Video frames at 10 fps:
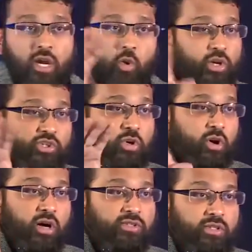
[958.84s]
care what your
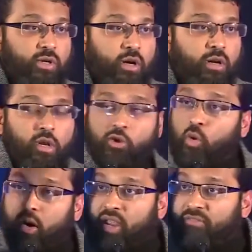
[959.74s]
causes are.
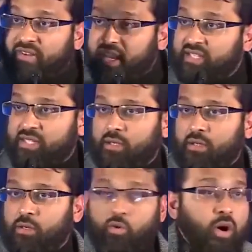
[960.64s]
You are a fanatic.
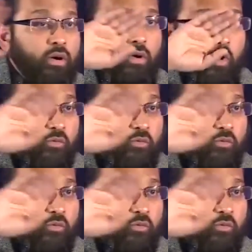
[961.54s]
You are an